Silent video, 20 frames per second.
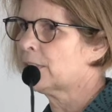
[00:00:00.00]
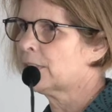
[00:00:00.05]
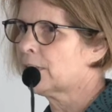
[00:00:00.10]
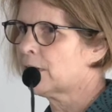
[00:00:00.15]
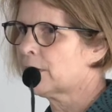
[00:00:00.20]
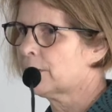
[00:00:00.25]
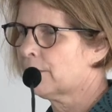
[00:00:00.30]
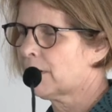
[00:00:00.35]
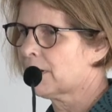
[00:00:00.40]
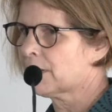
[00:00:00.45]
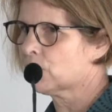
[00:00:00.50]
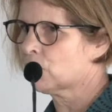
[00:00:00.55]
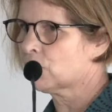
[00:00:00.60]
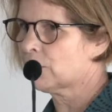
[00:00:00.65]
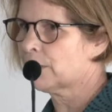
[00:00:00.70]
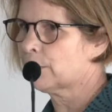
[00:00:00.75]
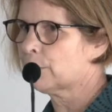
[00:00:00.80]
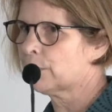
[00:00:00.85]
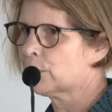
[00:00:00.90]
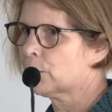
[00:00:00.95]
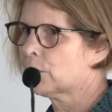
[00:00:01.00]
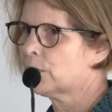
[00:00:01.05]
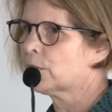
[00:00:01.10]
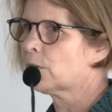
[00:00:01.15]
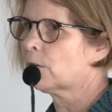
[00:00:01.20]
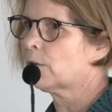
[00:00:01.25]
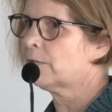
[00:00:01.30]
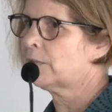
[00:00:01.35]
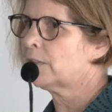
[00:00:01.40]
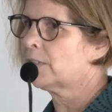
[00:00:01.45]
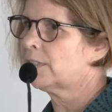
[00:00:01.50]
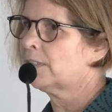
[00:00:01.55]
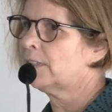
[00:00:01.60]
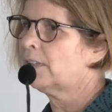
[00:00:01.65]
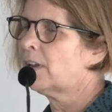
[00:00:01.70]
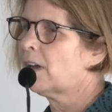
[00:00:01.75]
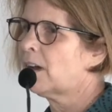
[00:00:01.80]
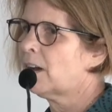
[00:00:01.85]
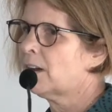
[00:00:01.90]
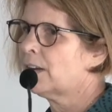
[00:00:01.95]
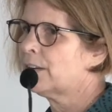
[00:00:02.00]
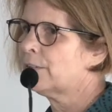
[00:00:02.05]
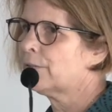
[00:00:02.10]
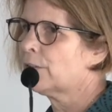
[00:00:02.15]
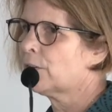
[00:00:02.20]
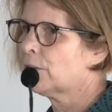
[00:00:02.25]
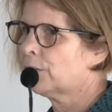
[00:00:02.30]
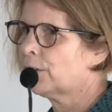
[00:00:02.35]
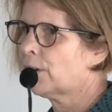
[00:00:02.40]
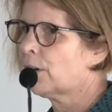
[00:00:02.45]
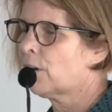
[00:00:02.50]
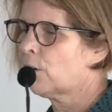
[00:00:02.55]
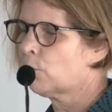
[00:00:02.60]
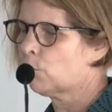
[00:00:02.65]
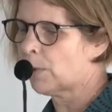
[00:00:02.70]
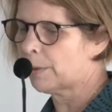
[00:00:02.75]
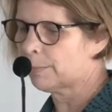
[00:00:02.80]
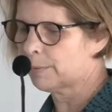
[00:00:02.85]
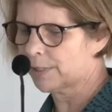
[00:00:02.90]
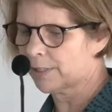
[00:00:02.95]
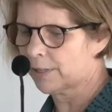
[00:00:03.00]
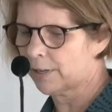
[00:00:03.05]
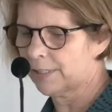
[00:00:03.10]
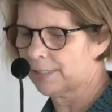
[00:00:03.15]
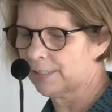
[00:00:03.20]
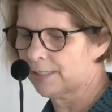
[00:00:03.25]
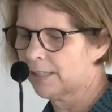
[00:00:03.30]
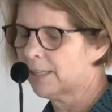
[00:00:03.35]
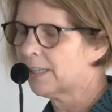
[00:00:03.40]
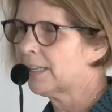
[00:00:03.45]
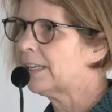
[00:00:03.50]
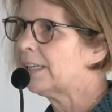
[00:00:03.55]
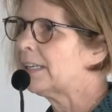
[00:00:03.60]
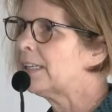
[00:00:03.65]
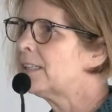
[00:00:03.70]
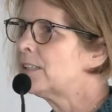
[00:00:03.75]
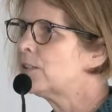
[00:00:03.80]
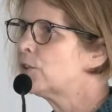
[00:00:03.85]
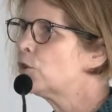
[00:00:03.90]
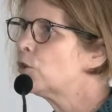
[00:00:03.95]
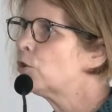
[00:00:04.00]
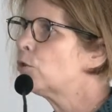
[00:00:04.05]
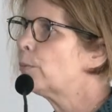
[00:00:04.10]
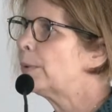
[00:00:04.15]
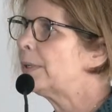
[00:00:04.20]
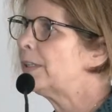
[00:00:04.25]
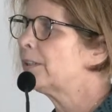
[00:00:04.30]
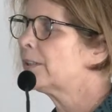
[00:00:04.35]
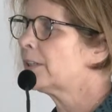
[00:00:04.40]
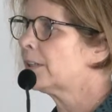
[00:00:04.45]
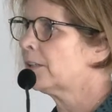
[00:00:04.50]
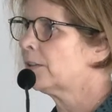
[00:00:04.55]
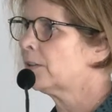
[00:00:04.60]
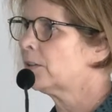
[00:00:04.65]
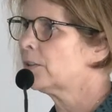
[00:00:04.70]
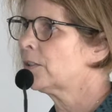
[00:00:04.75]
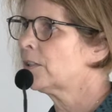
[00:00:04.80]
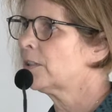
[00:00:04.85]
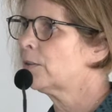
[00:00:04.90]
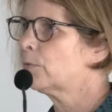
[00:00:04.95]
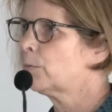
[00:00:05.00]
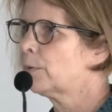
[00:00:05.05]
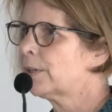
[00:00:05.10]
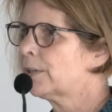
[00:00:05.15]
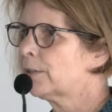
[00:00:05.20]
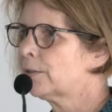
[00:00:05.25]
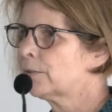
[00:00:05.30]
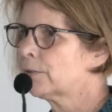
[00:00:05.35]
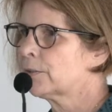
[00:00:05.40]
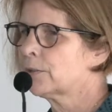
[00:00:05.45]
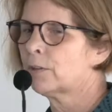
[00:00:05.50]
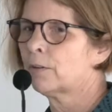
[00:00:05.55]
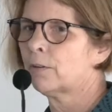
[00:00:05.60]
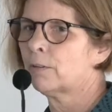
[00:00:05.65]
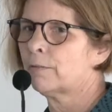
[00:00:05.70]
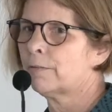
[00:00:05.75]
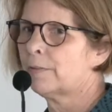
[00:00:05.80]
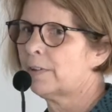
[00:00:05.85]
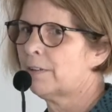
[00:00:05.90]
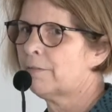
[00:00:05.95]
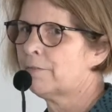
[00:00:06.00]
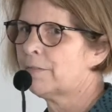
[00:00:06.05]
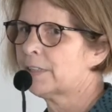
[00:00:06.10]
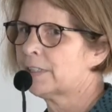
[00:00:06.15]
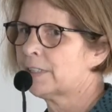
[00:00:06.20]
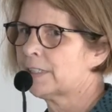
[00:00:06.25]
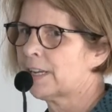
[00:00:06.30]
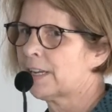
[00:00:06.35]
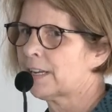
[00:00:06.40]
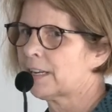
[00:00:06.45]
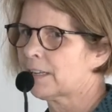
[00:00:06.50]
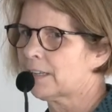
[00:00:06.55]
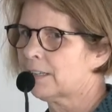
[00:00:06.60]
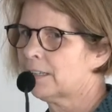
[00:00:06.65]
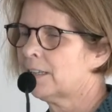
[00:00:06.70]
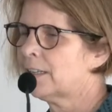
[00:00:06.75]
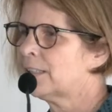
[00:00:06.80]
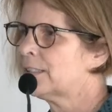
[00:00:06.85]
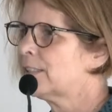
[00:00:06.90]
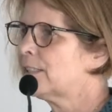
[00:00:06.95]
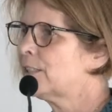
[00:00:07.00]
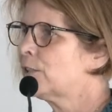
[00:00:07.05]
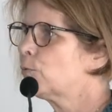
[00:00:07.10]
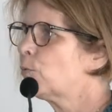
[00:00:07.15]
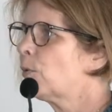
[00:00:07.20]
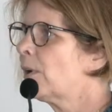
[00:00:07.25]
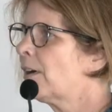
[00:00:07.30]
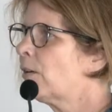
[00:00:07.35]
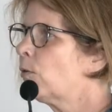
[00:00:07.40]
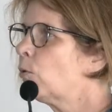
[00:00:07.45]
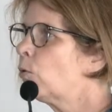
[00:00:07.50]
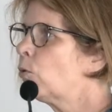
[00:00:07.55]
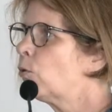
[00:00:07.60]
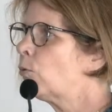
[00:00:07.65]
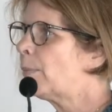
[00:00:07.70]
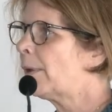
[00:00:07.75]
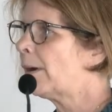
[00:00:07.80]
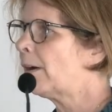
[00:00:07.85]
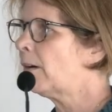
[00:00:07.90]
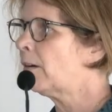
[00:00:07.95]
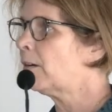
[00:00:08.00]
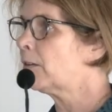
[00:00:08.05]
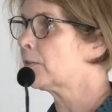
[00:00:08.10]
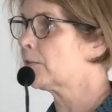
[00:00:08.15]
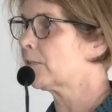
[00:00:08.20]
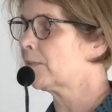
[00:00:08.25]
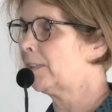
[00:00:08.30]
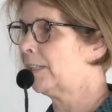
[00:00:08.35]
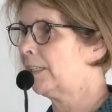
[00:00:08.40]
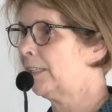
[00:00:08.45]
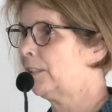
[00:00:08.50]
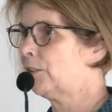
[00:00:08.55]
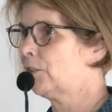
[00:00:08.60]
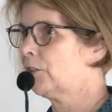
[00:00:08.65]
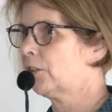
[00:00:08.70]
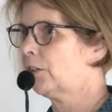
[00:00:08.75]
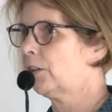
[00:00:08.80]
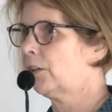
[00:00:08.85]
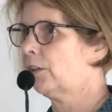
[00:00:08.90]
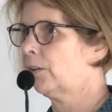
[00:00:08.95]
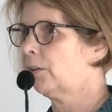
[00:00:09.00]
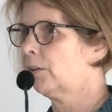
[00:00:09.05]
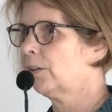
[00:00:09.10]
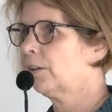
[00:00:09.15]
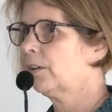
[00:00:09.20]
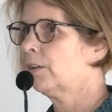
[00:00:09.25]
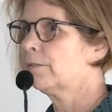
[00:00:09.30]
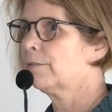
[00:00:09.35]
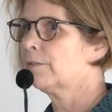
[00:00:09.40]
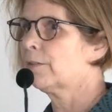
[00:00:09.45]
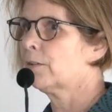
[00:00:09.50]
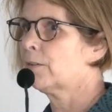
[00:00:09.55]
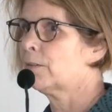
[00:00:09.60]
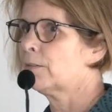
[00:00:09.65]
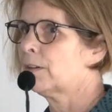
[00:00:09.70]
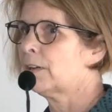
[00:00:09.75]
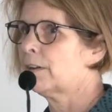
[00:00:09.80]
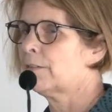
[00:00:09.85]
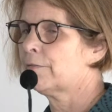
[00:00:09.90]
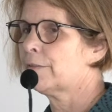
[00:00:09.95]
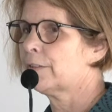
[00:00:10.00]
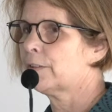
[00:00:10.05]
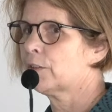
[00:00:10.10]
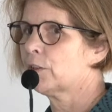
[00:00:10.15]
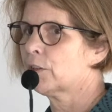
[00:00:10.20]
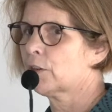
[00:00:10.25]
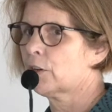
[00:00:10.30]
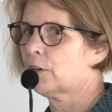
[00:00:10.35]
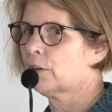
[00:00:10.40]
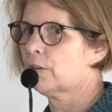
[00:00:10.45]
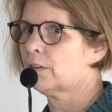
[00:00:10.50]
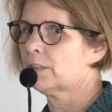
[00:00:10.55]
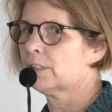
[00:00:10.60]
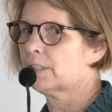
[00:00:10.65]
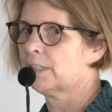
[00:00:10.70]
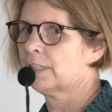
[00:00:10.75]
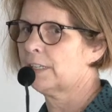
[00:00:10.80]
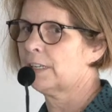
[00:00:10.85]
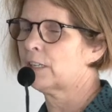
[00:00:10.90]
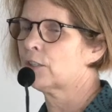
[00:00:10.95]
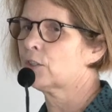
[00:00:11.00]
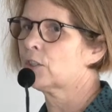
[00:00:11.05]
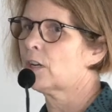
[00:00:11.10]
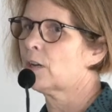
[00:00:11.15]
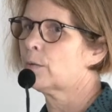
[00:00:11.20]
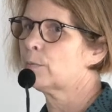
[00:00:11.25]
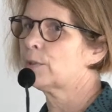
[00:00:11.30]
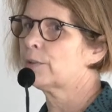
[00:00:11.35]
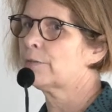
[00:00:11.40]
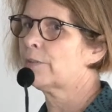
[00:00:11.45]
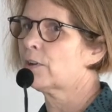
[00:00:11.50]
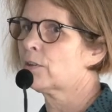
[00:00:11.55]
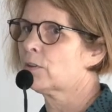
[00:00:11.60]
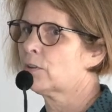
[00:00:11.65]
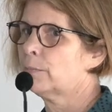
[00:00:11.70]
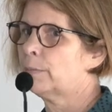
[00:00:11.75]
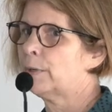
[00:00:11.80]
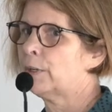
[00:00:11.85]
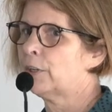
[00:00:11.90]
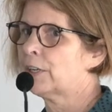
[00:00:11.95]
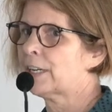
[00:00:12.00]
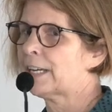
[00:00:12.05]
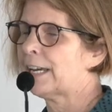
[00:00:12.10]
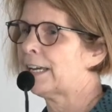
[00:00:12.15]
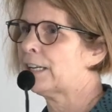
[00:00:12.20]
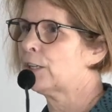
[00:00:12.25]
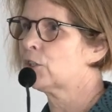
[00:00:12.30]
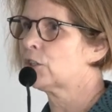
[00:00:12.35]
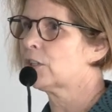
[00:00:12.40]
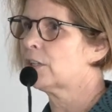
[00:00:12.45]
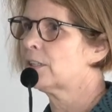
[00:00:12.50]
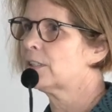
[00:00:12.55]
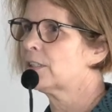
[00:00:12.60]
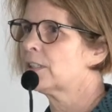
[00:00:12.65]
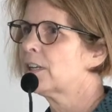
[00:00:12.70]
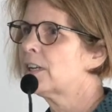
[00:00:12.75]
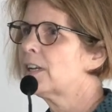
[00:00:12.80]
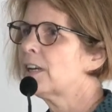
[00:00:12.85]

directory, which is obviously live on our website, is your window to the world of InfoSec. It is where all paths lead to for InfoSecurity in terms of our communications